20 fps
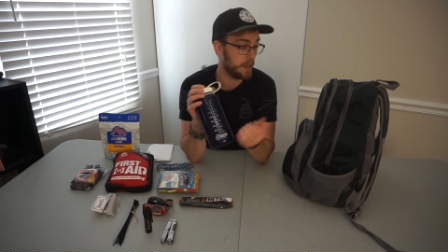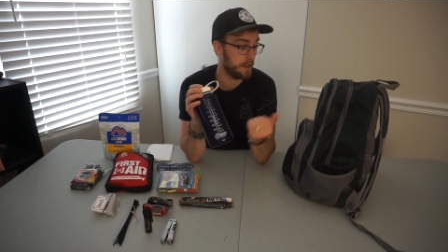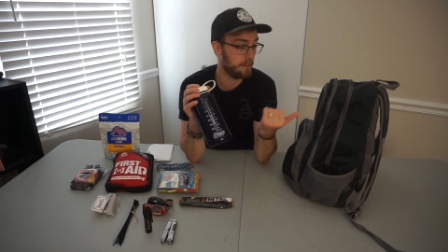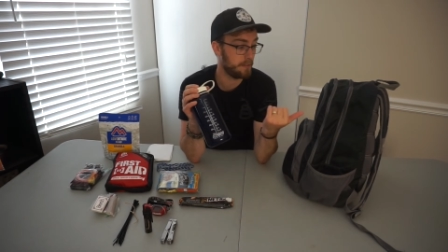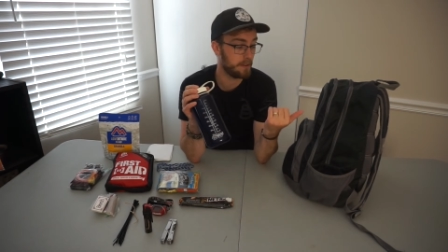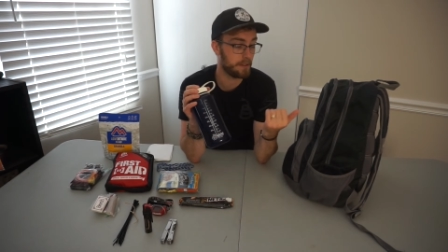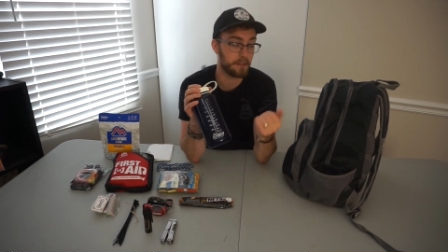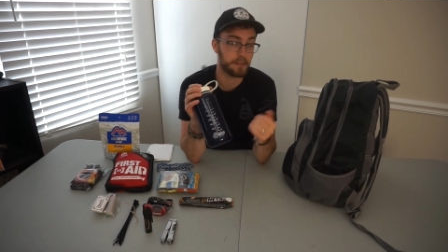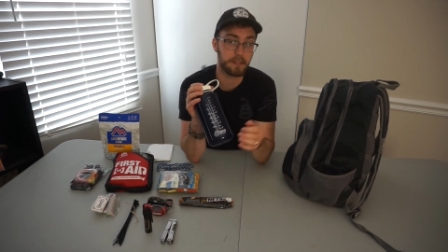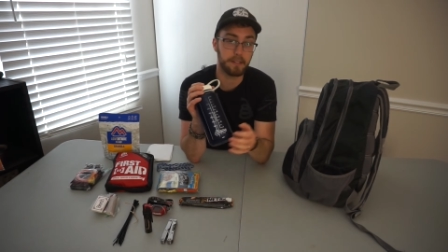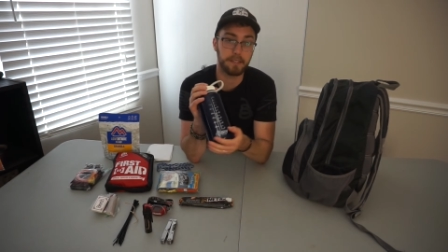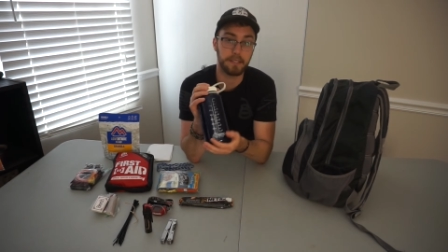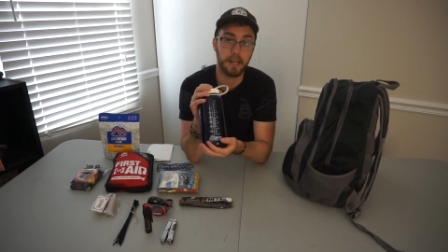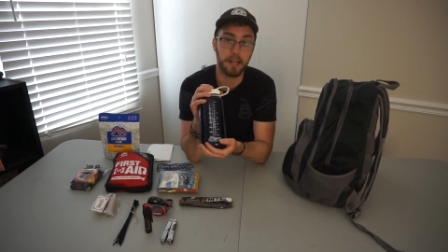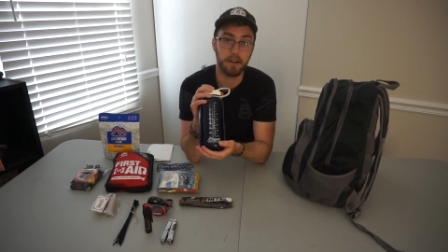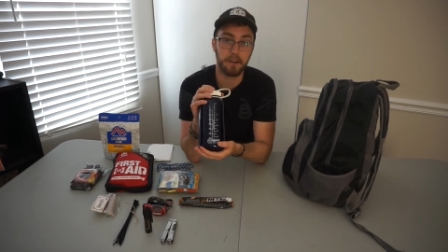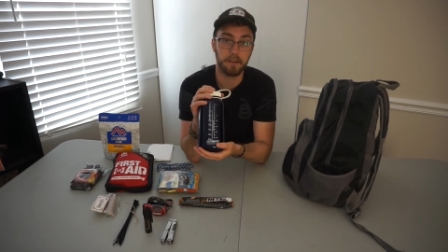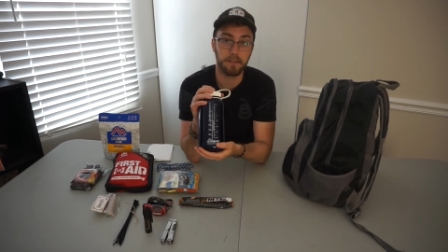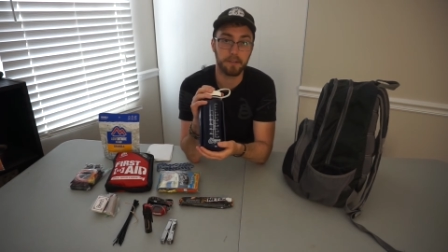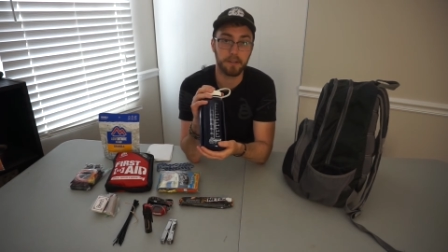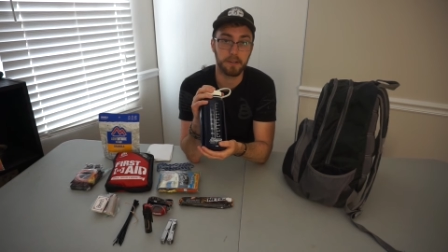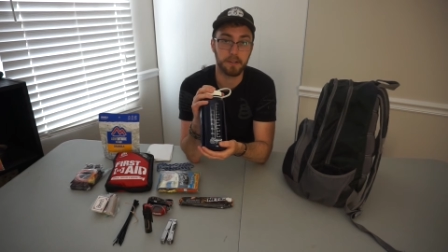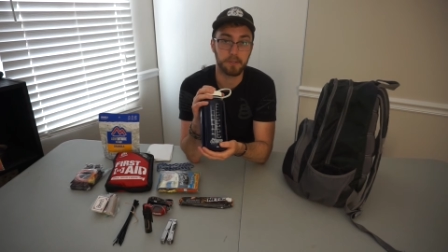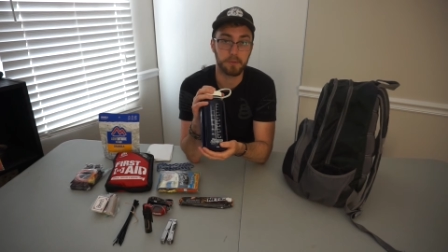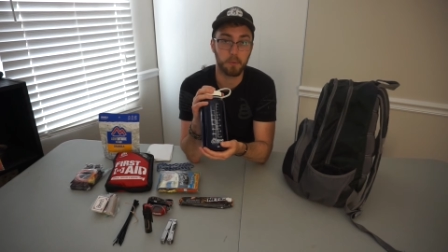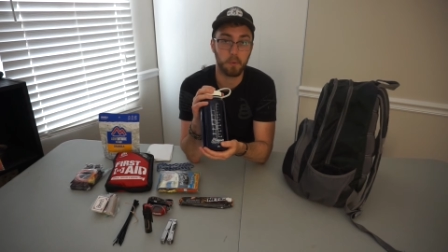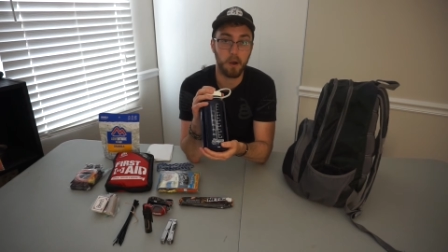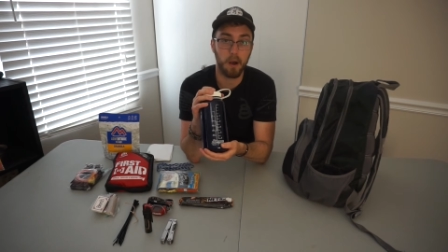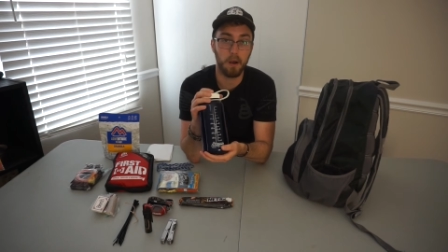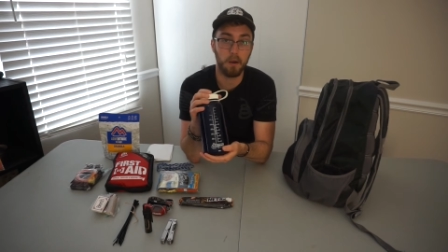I have another container in there
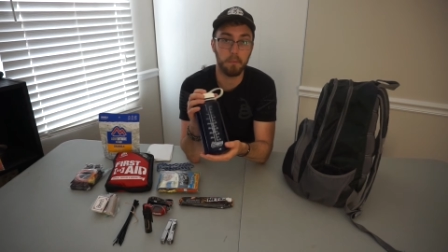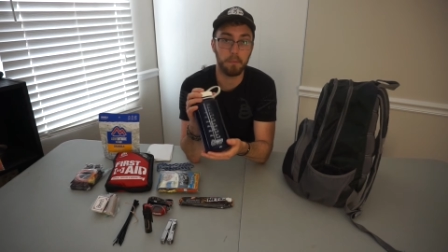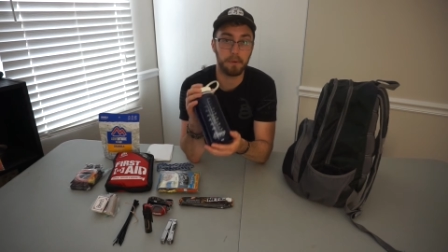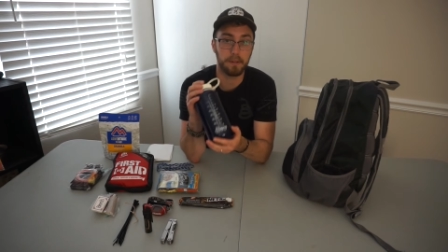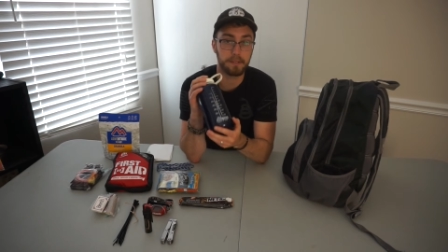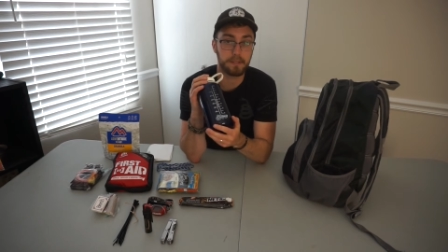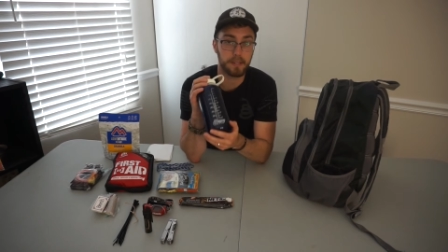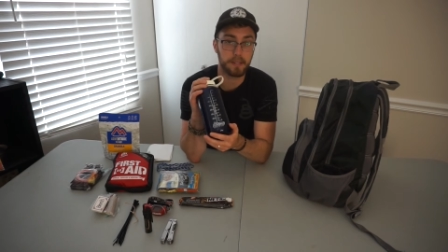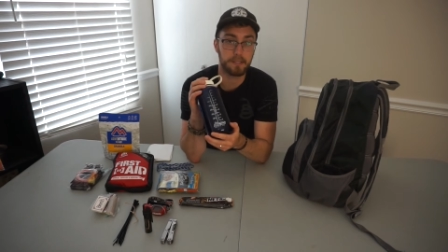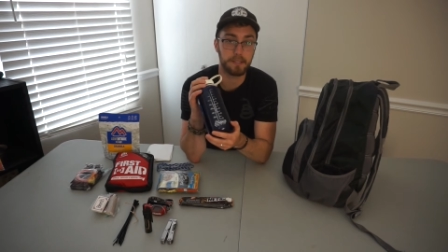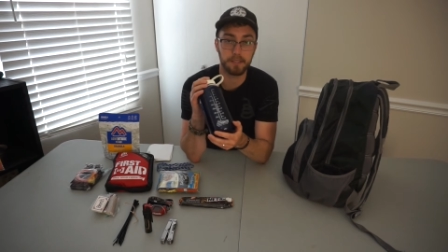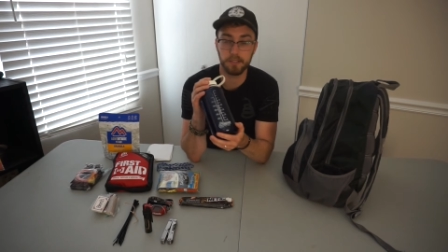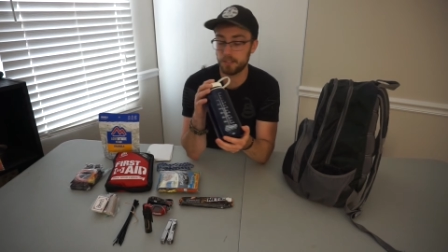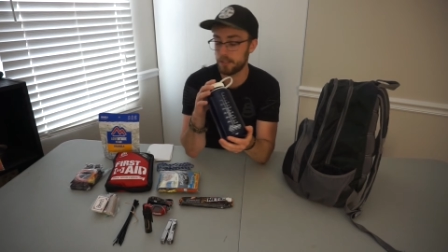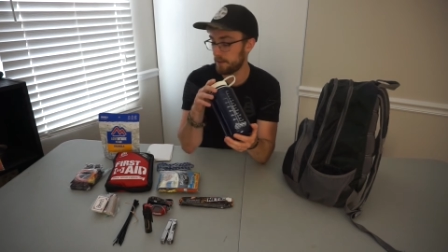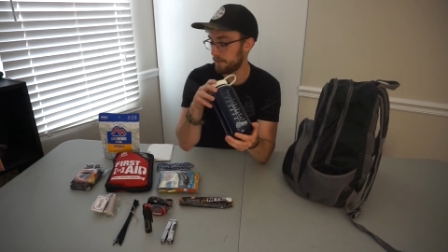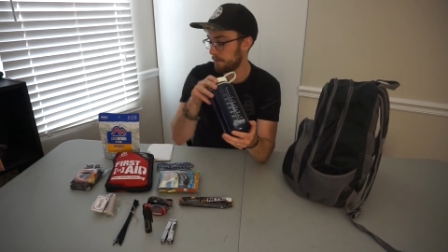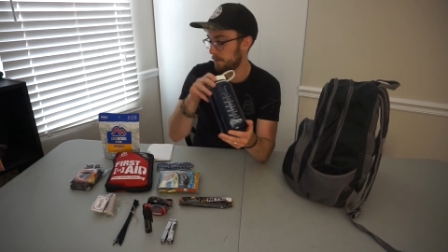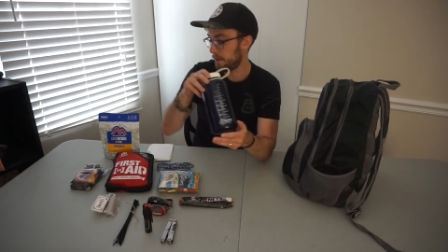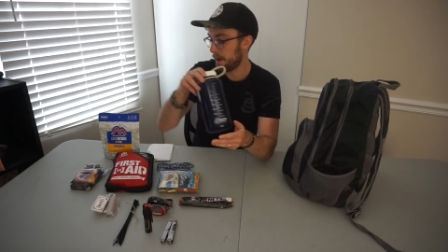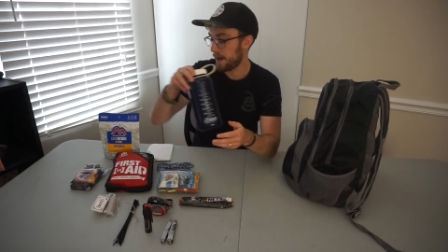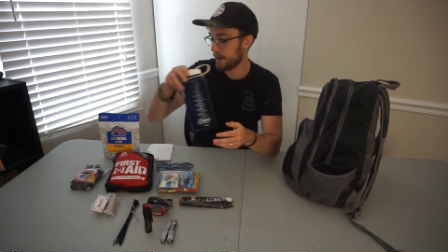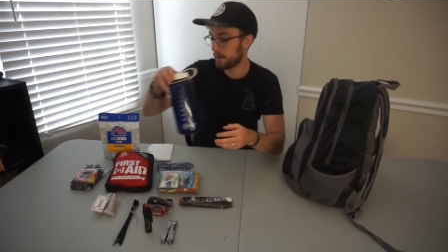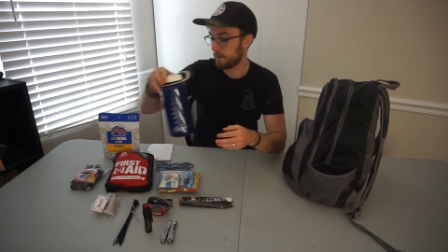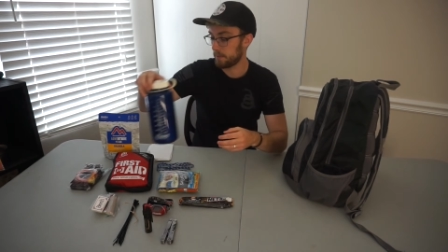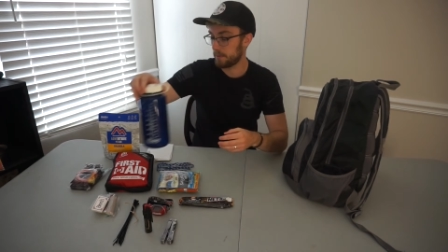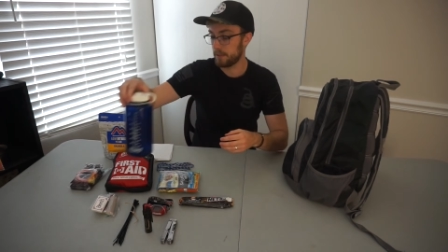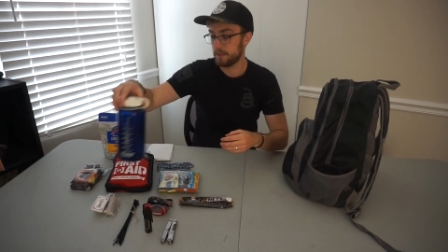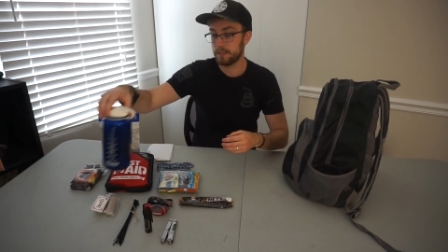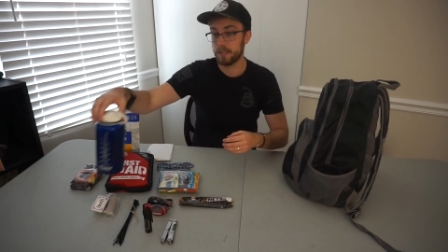as well, but it's nice to just have a
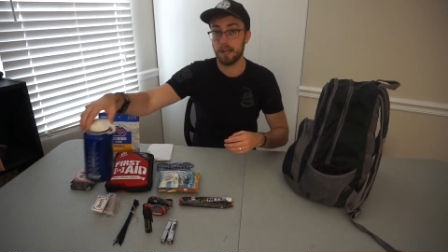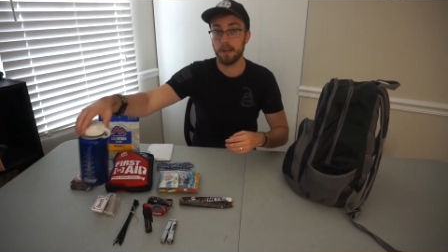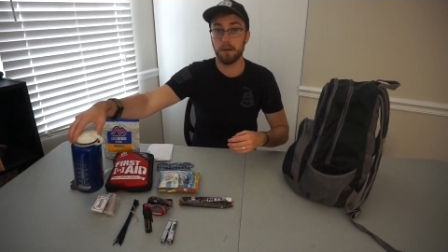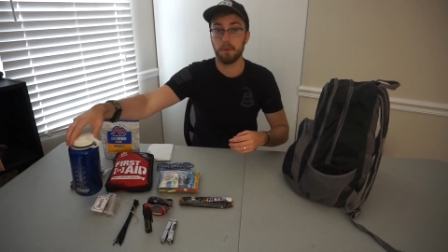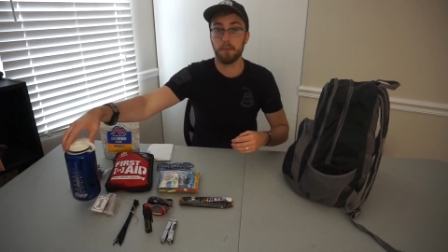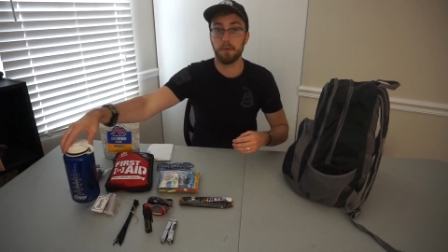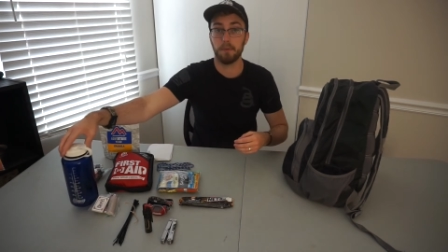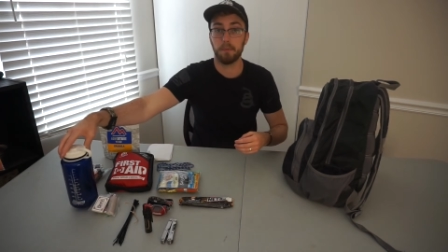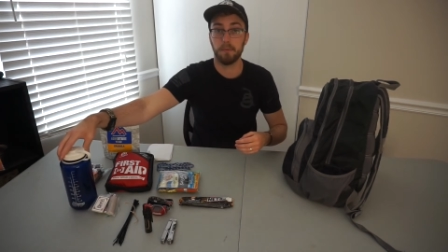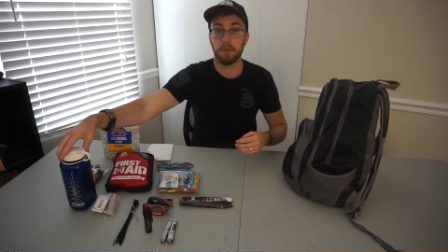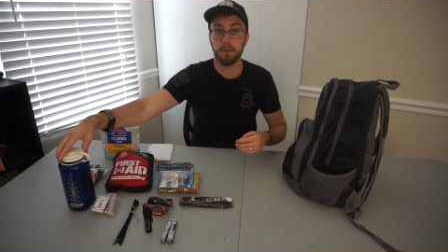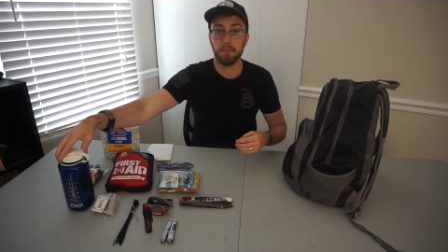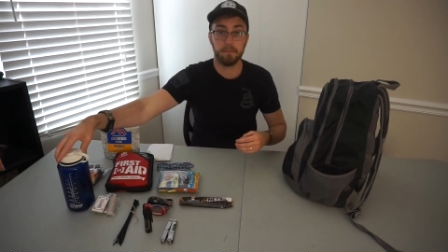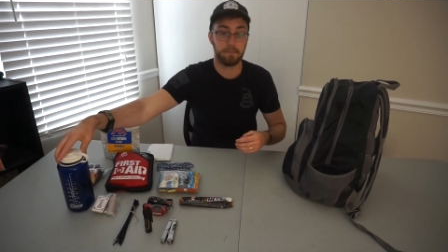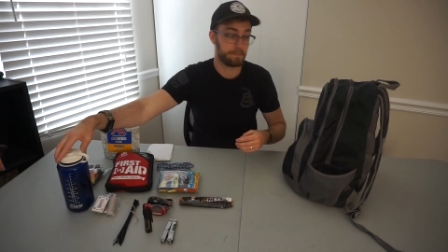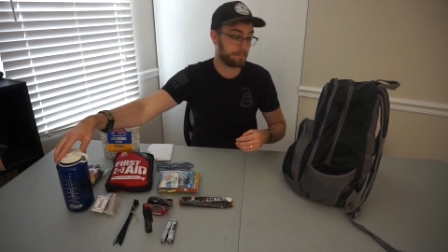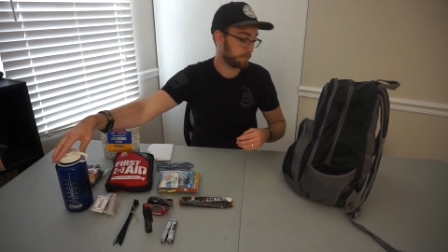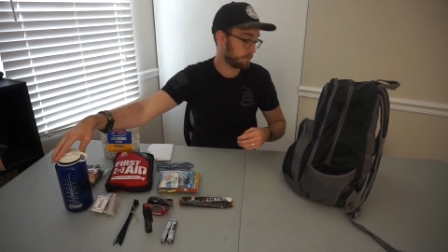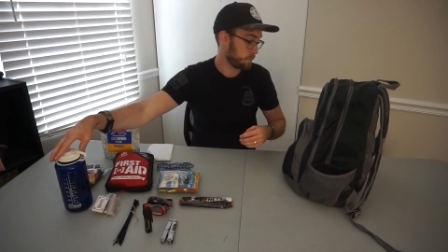backup container with me.